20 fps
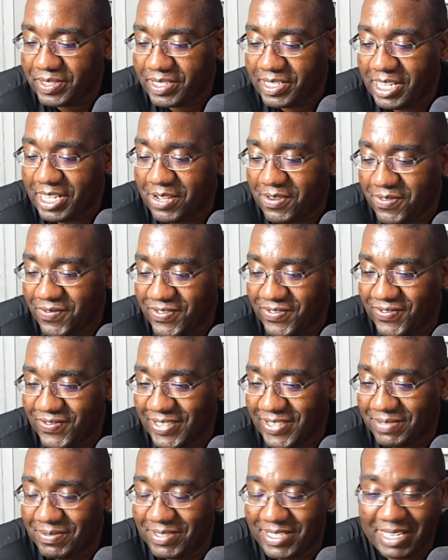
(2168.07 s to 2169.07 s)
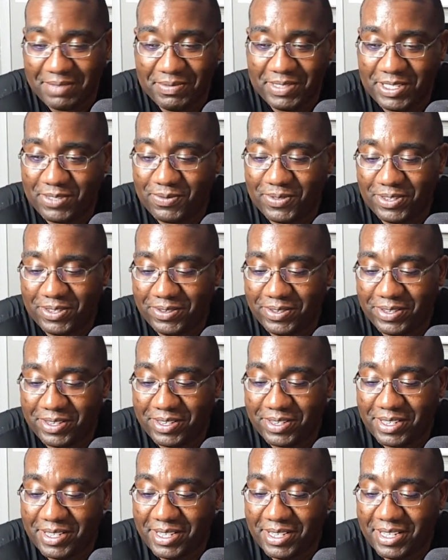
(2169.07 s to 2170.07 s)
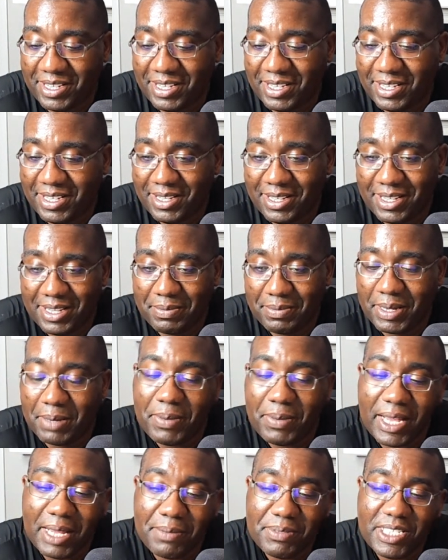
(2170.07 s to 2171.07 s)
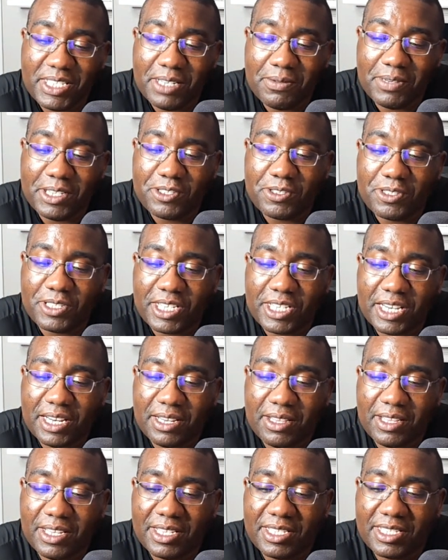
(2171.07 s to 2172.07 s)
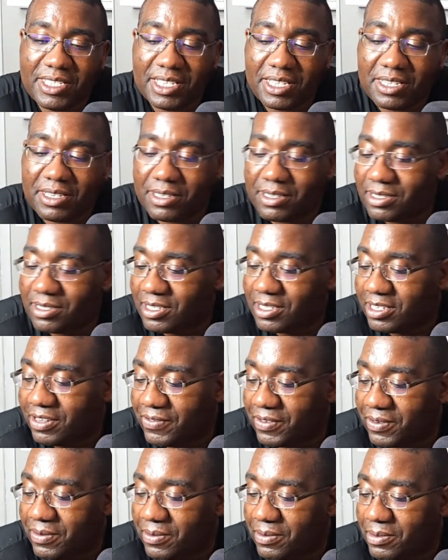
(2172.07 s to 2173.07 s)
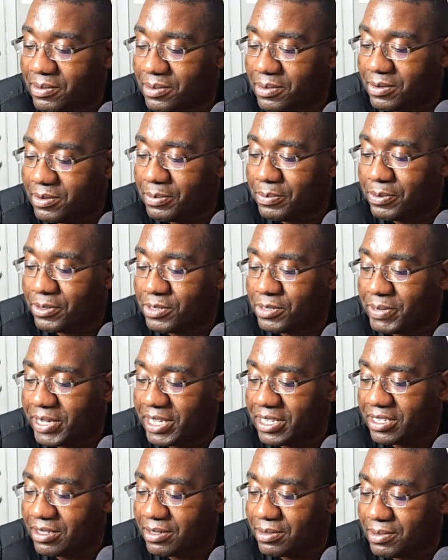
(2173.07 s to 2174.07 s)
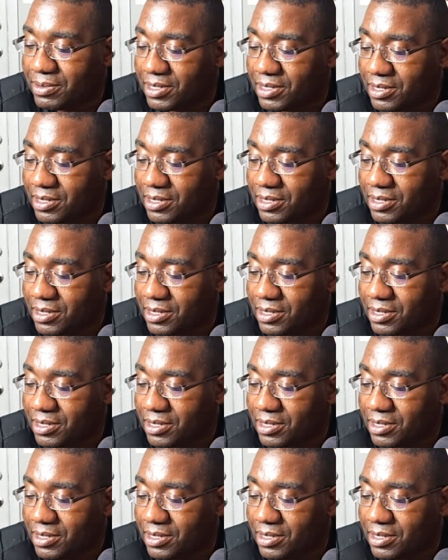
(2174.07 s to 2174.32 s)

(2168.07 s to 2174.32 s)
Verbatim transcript: I'm just wondering. I mean, but I'm still interested in listening to different perspectives.